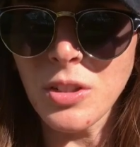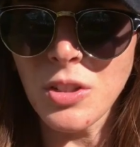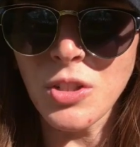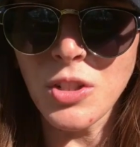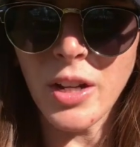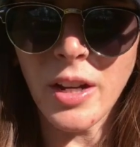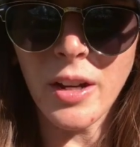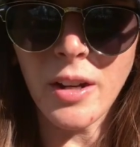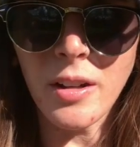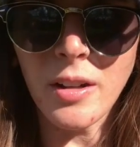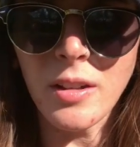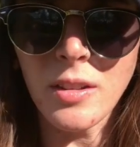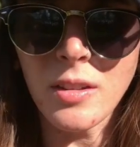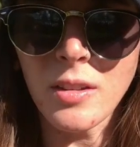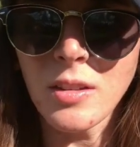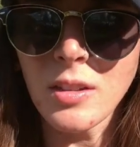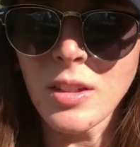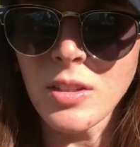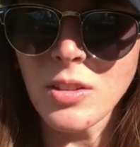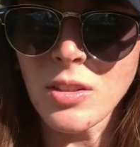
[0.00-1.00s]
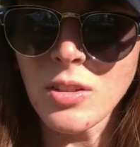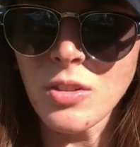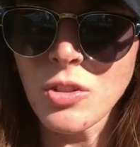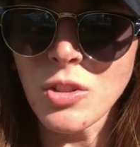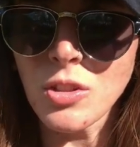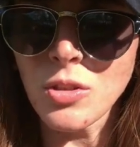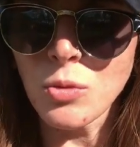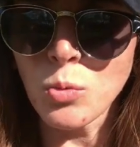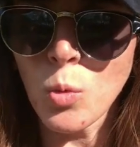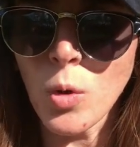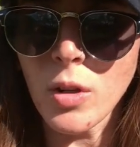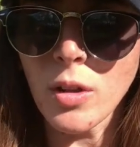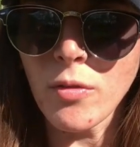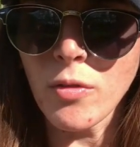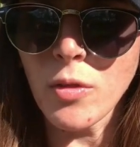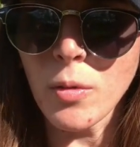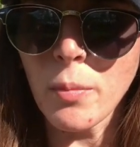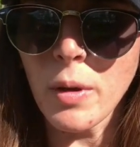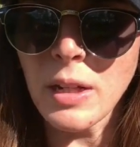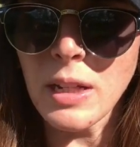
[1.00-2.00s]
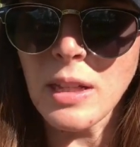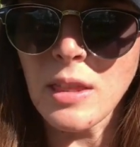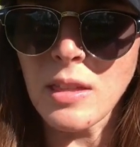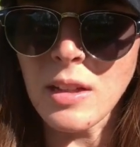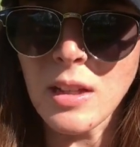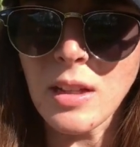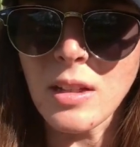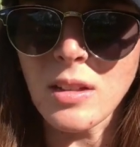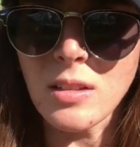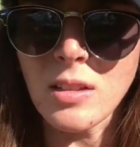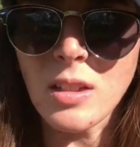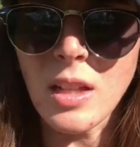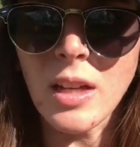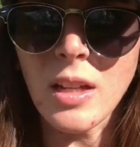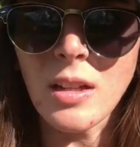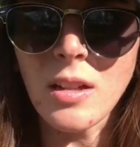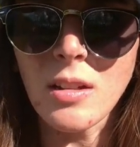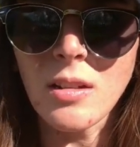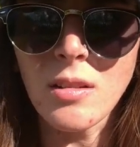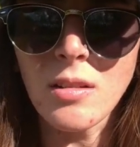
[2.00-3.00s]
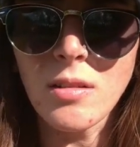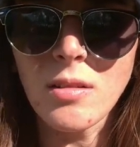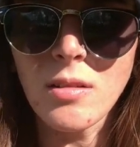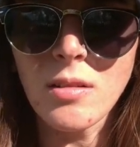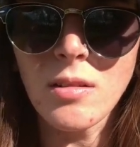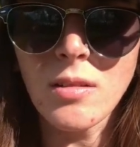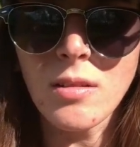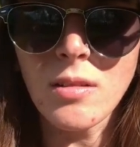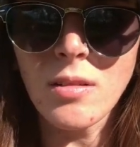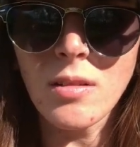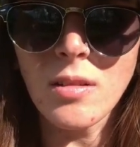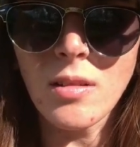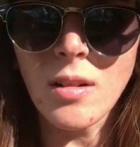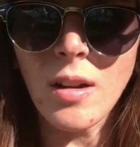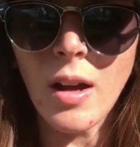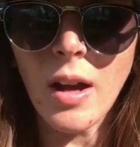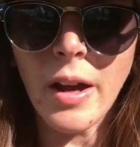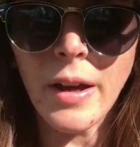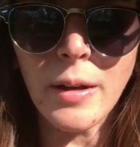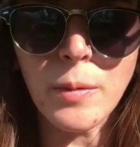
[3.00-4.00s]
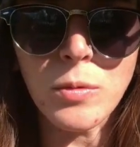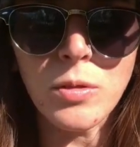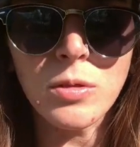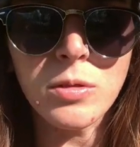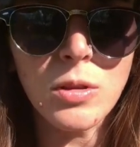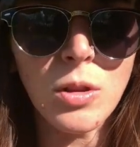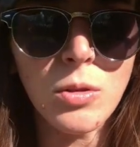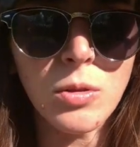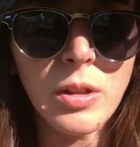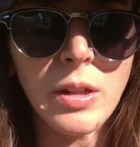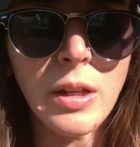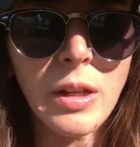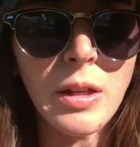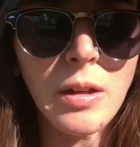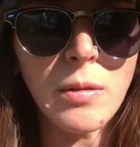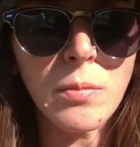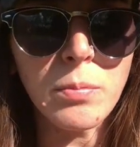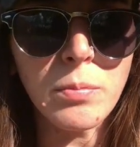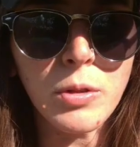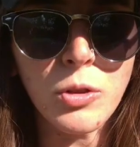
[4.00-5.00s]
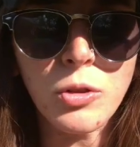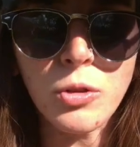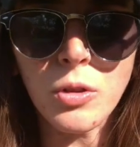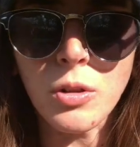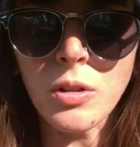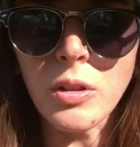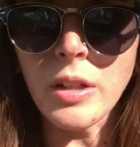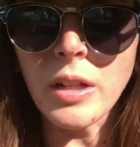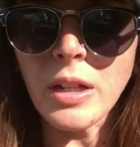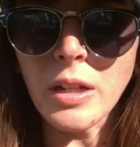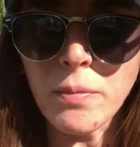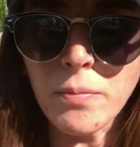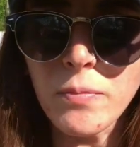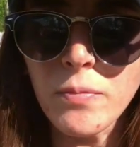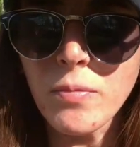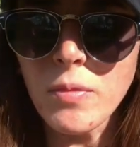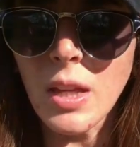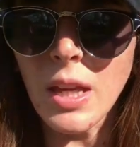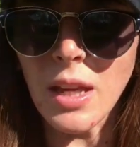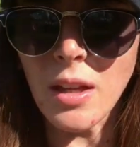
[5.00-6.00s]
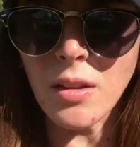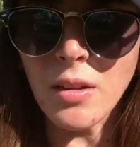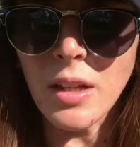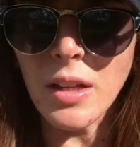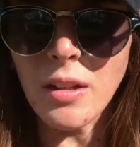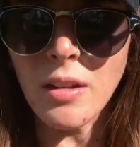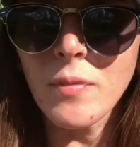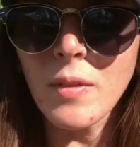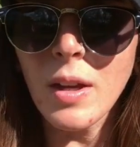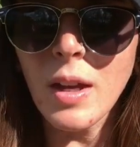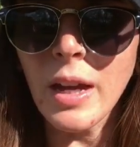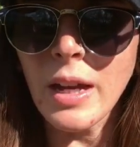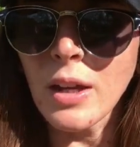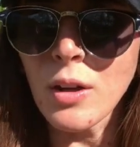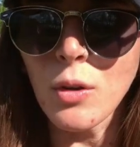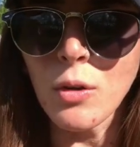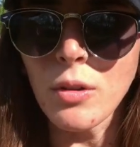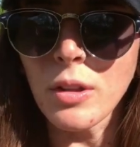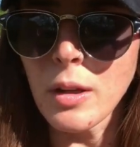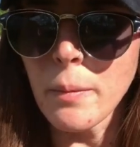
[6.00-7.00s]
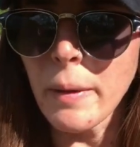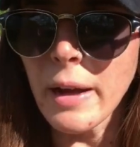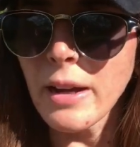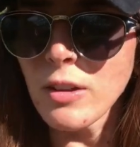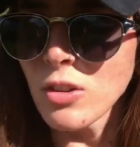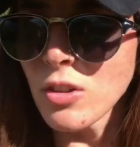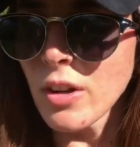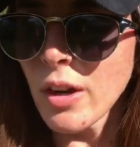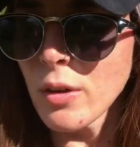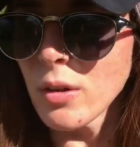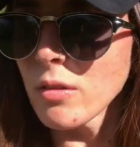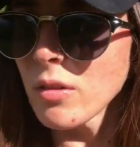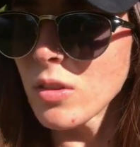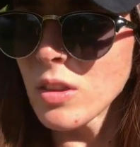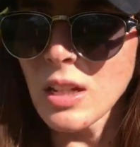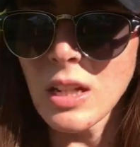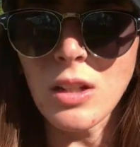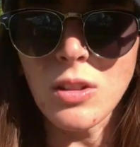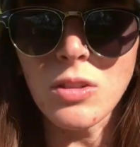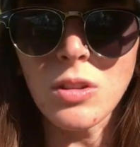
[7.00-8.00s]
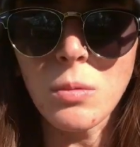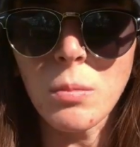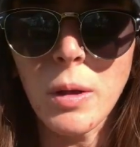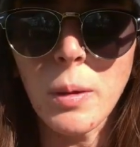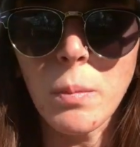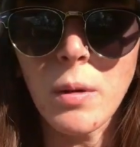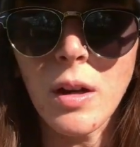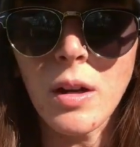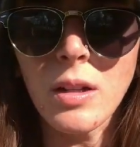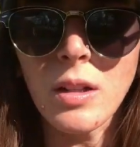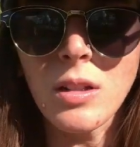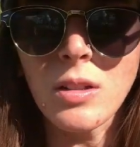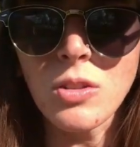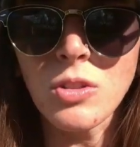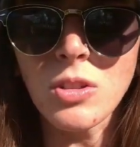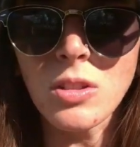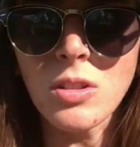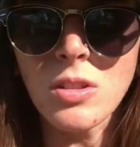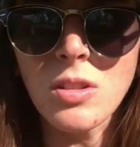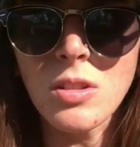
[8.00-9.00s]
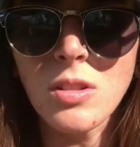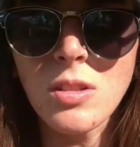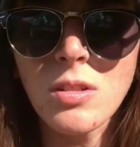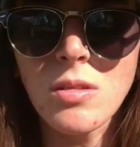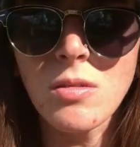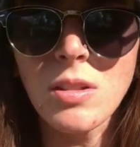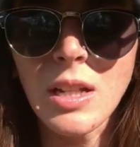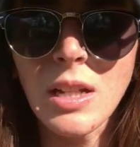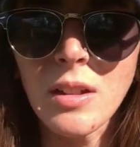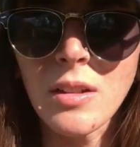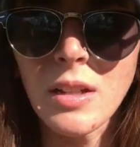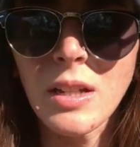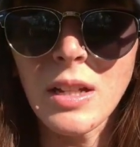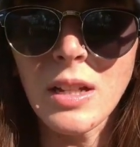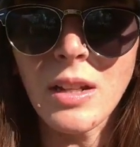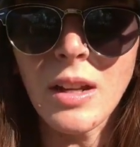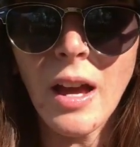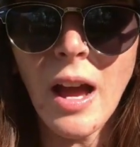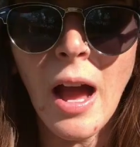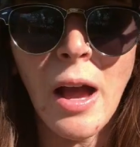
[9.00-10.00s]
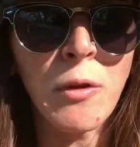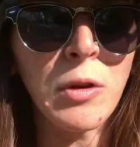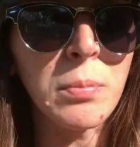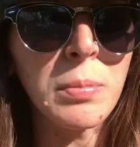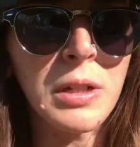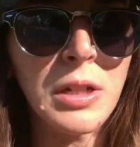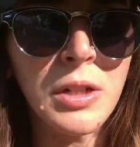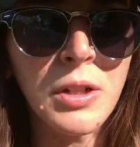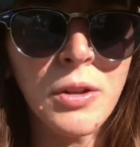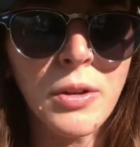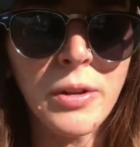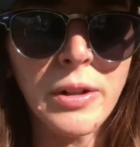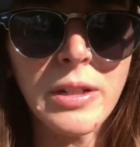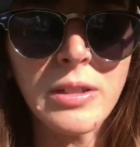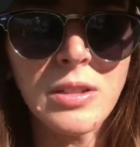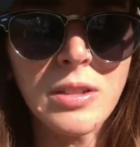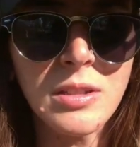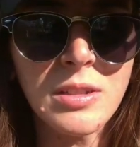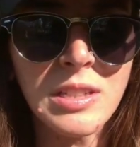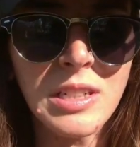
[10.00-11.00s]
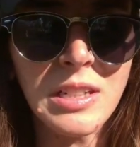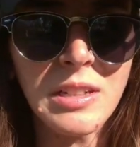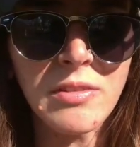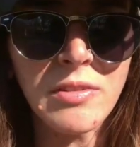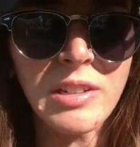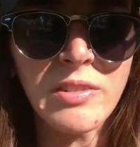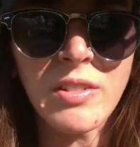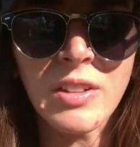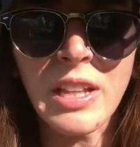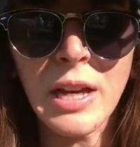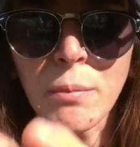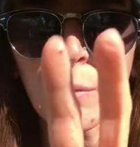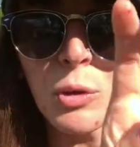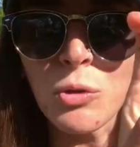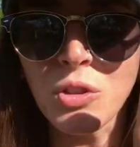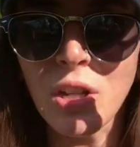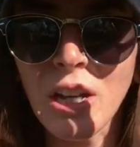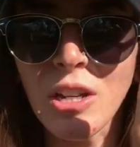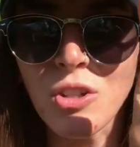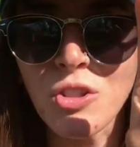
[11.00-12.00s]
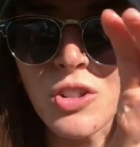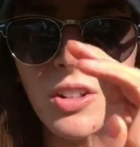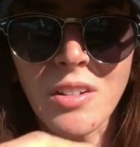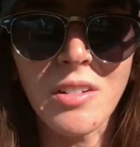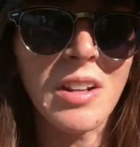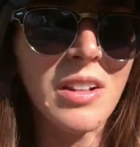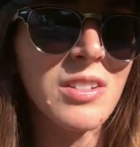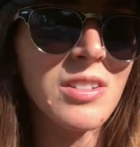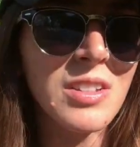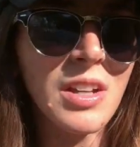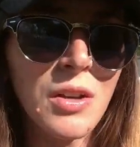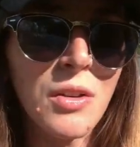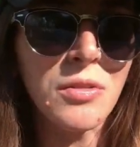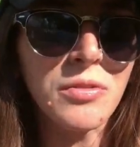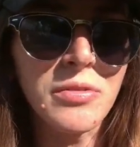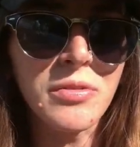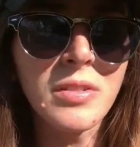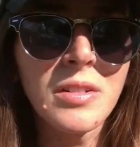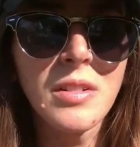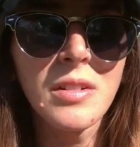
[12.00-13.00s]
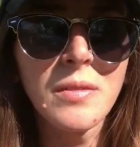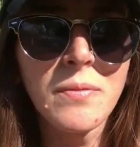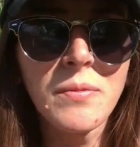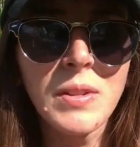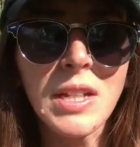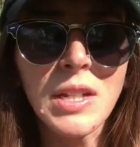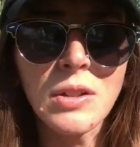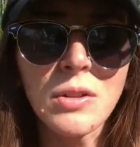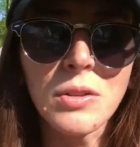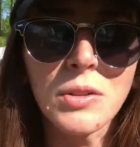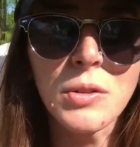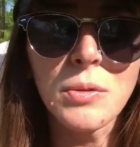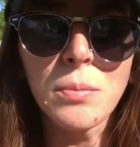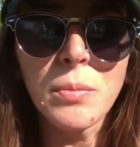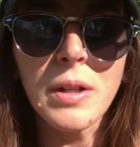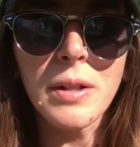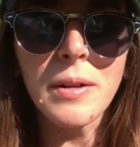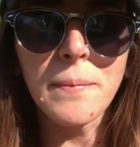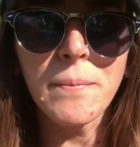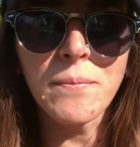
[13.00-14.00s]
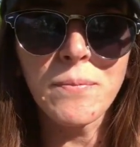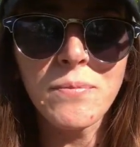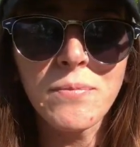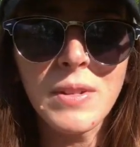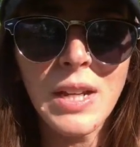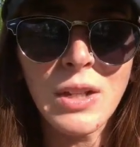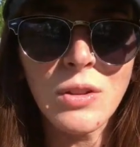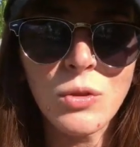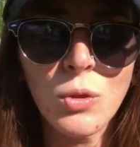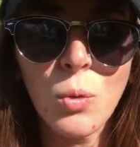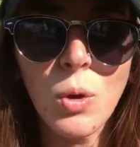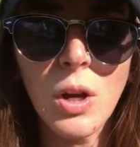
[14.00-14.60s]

to share, and this is just one of the many things that I am slowly but surely healing. I can only imagine how everything else in my body is just healing, and I would be curious to see if even that mutation itself healed. But thanks for